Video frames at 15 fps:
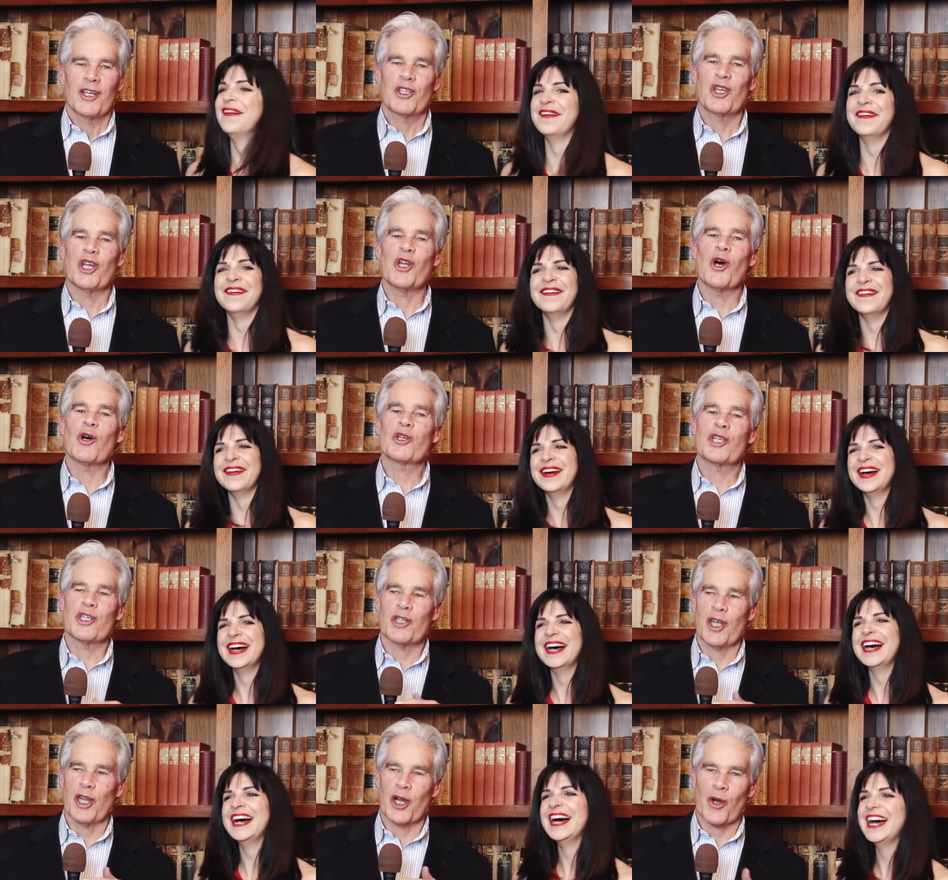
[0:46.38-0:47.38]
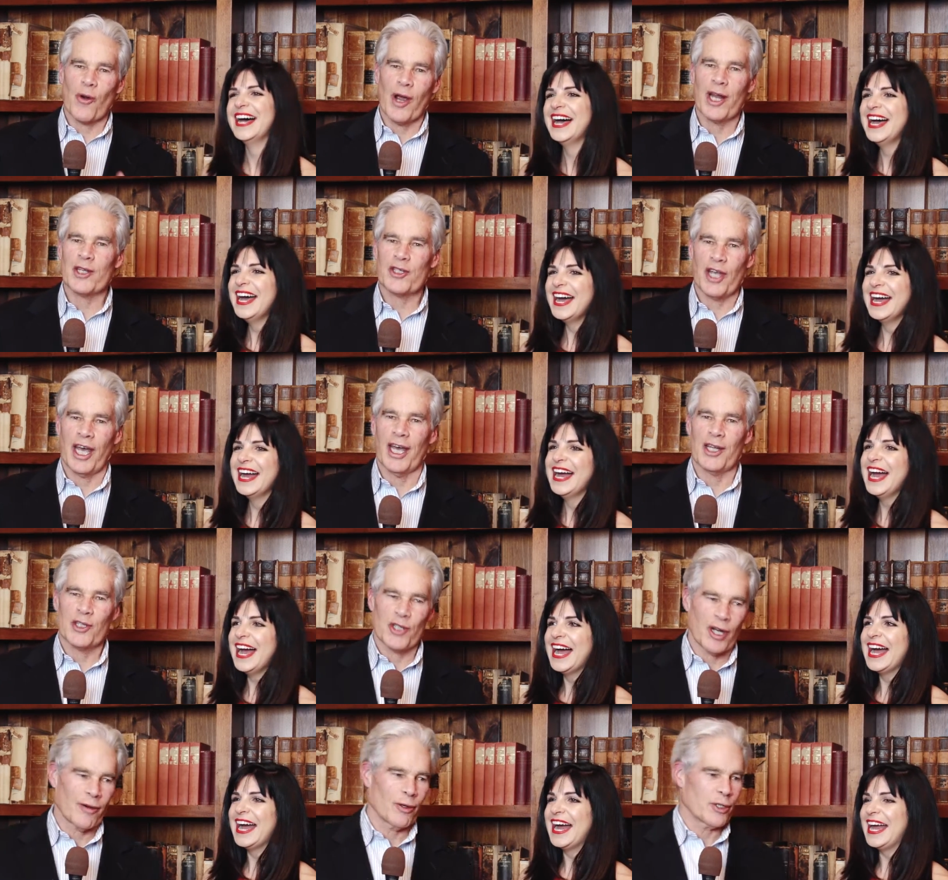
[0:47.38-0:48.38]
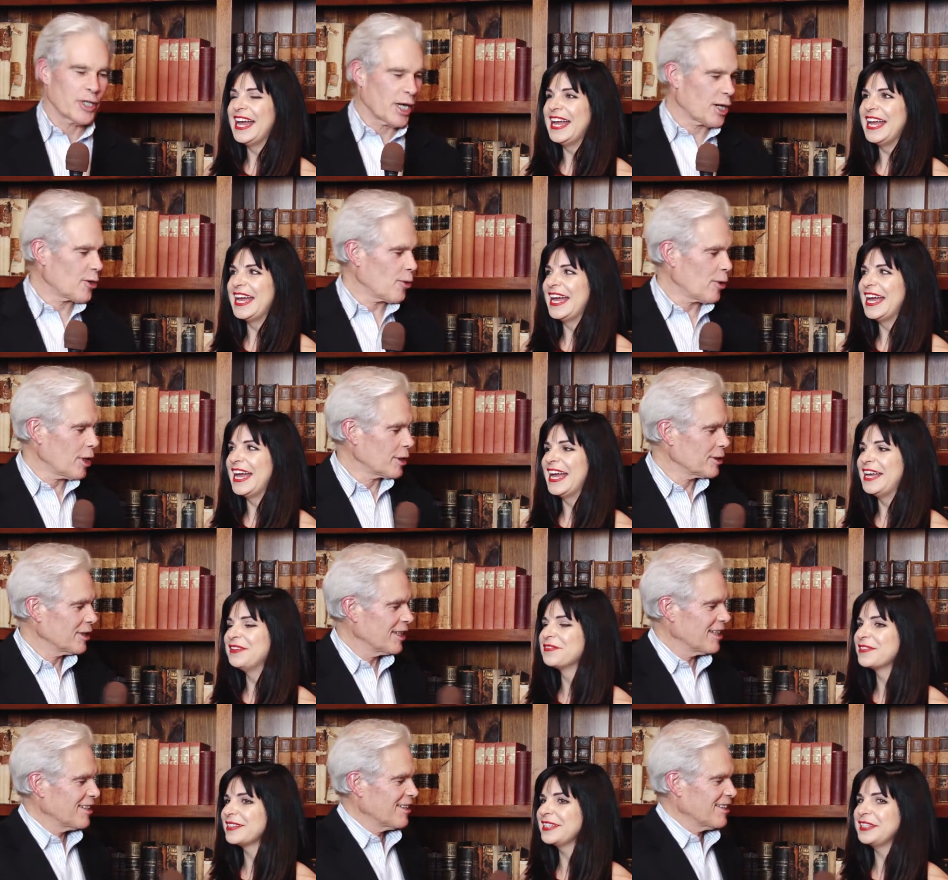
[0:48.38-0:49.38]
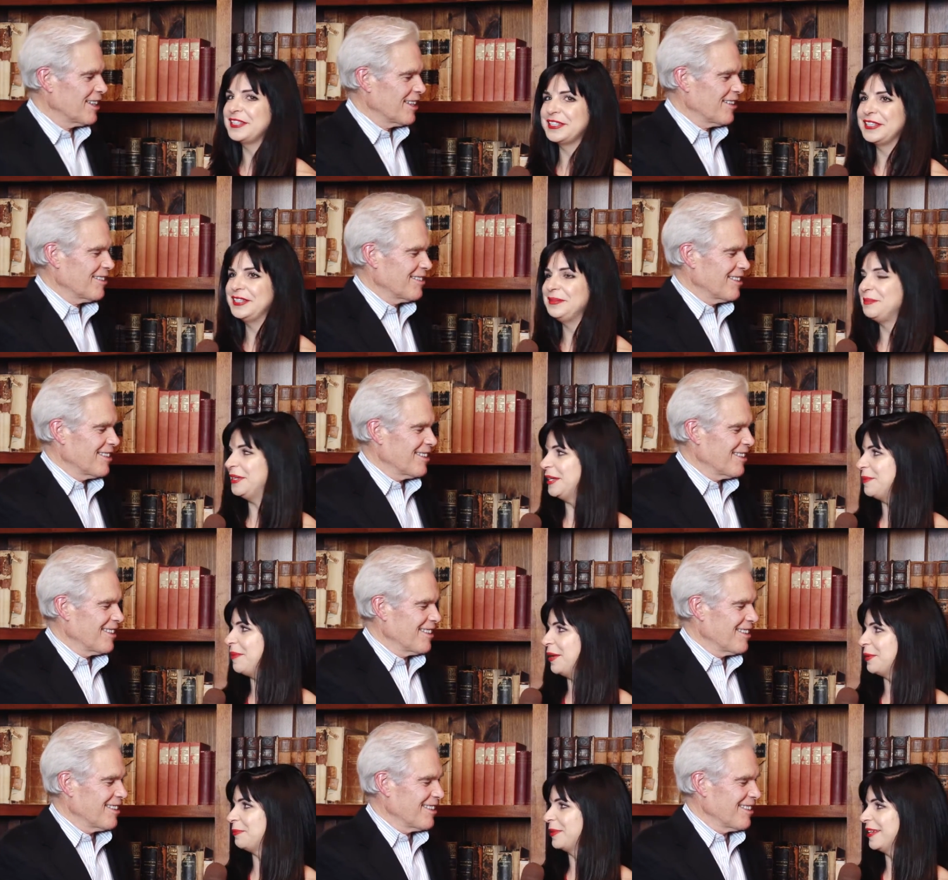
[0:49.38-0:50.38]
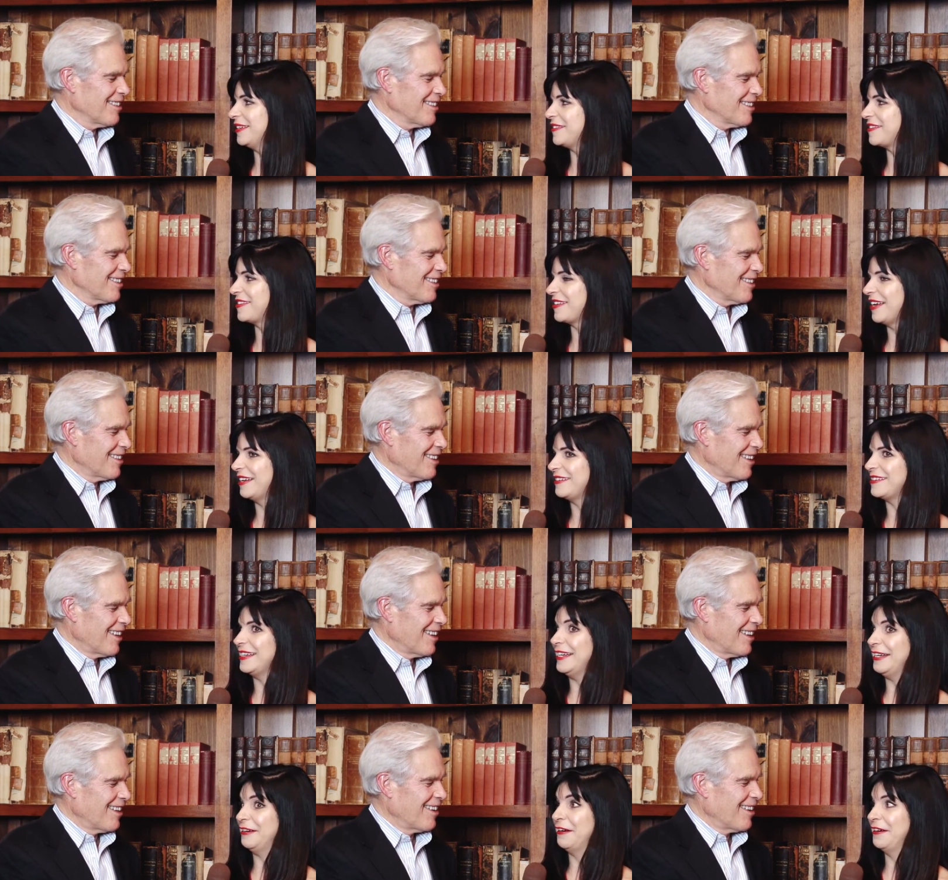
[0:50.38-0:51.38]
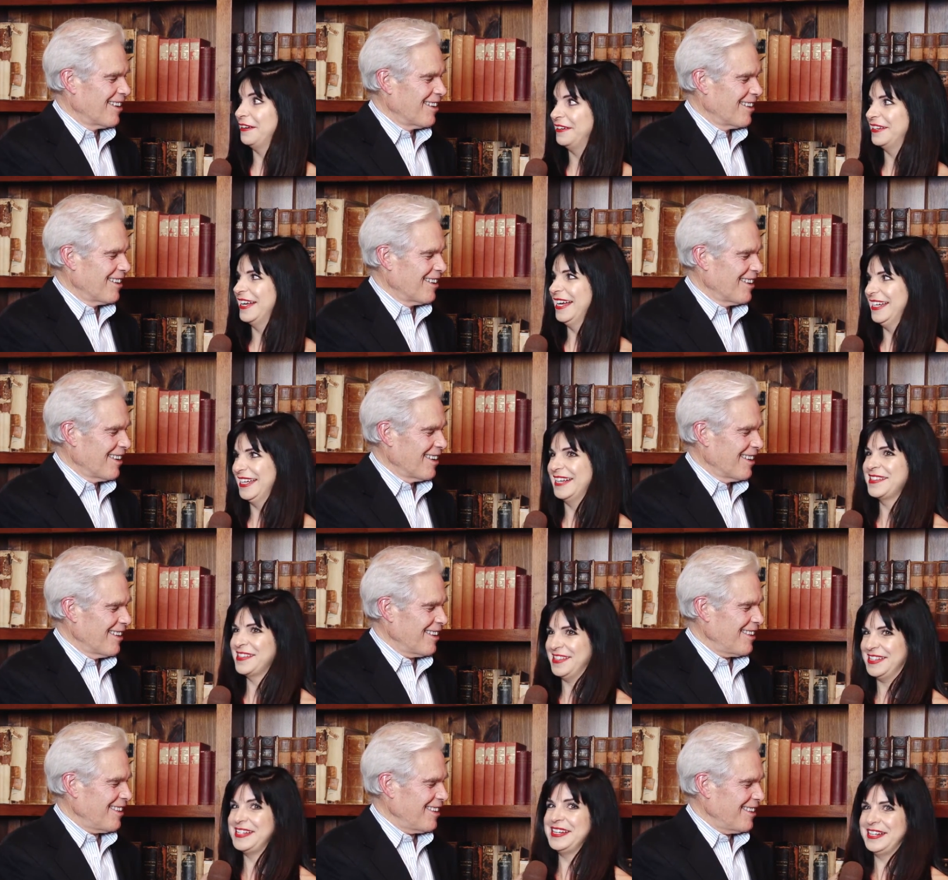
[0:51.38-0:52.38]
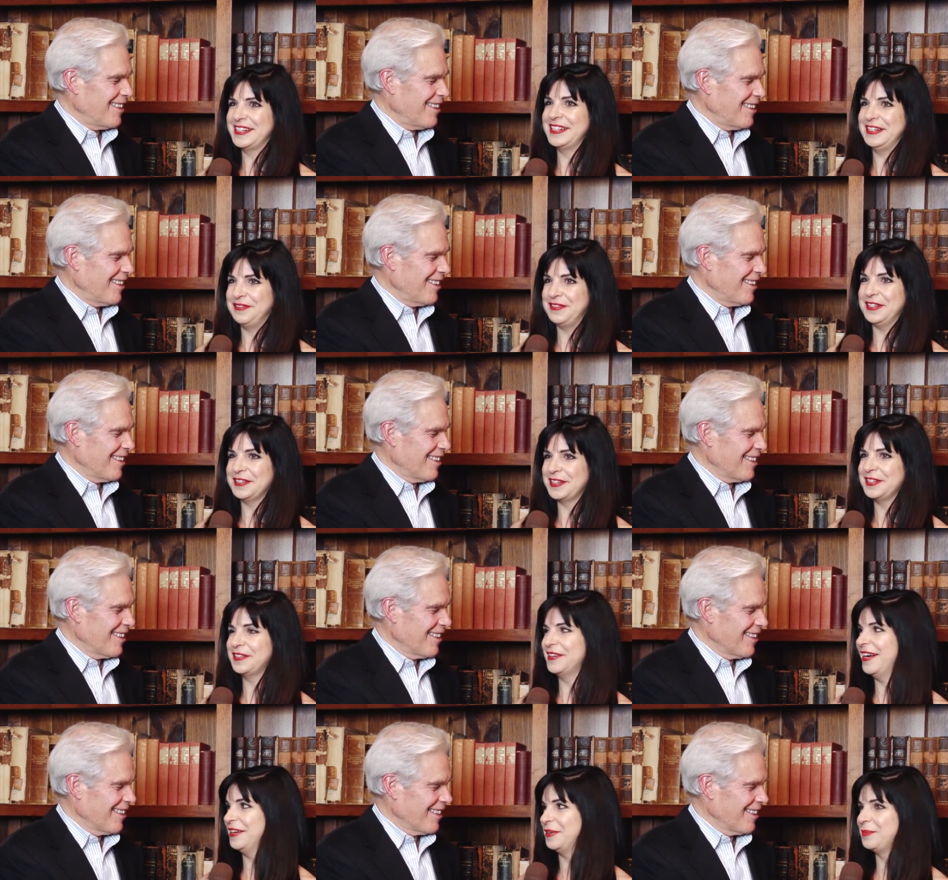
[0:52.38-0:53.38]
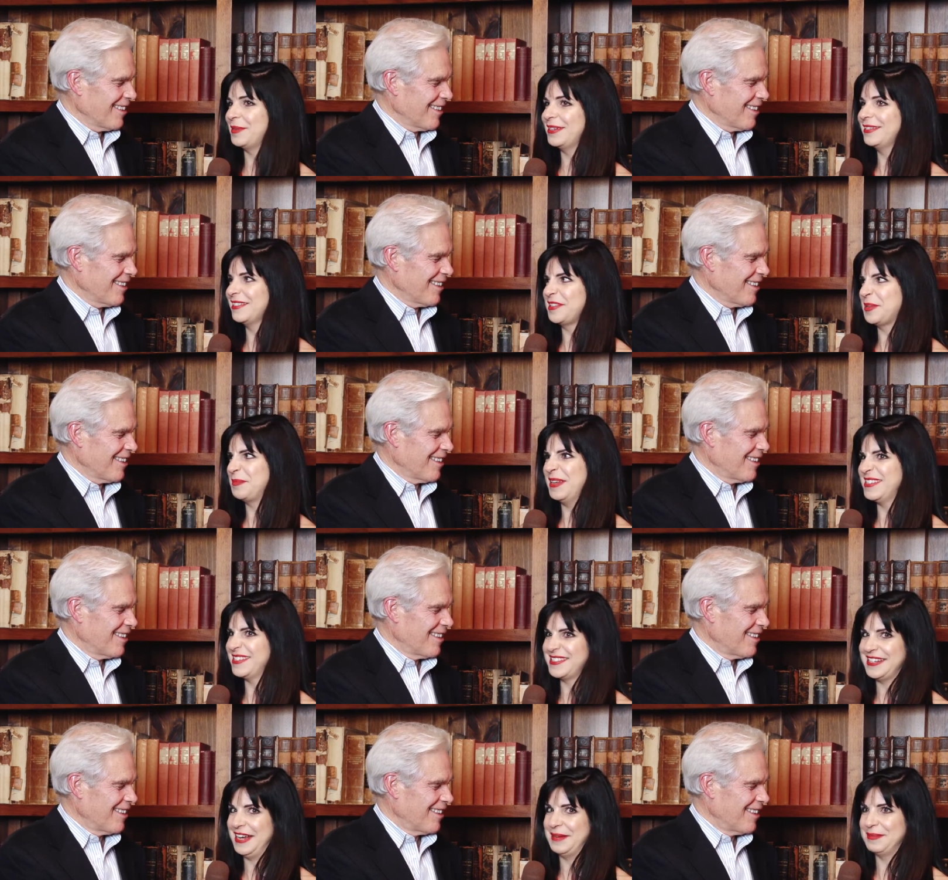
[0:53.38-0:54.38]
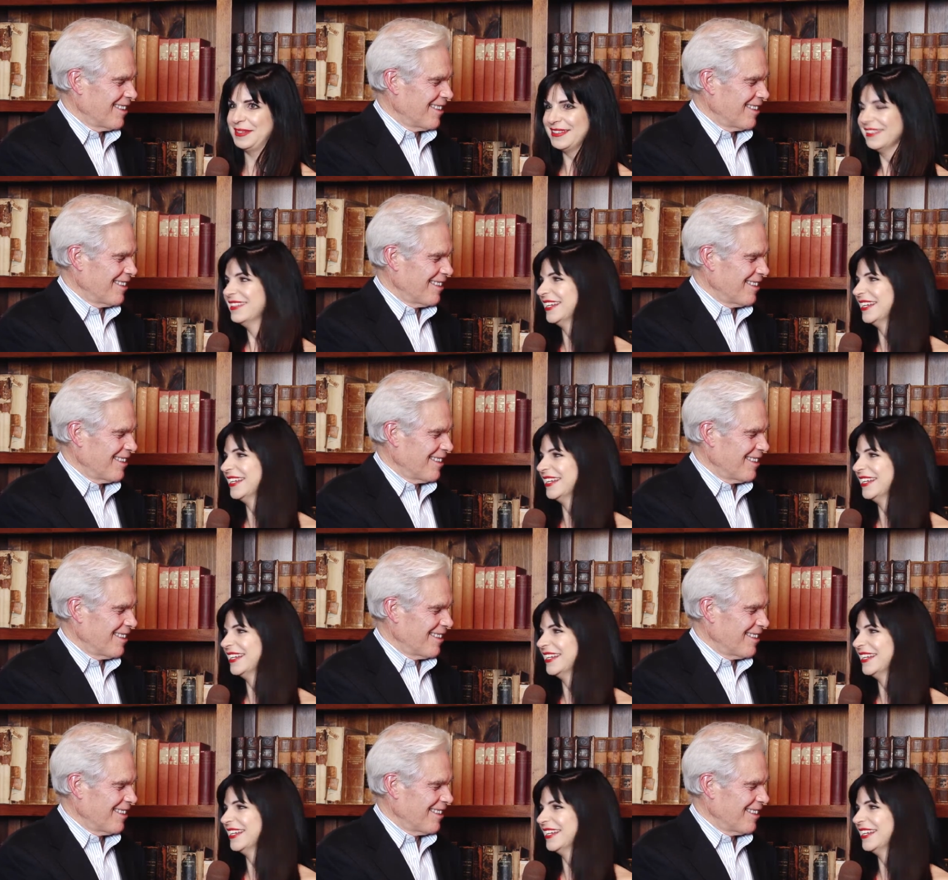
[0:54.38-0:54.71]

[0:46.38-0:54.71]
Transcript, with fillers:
Speaker 1: she knows she's in the greatest hands ever. Is that correct?
Speaker 2: It really couldn't be a better place to get hurt, I guess, than here in Vail, Colorado, but let's hope that doesn't happen.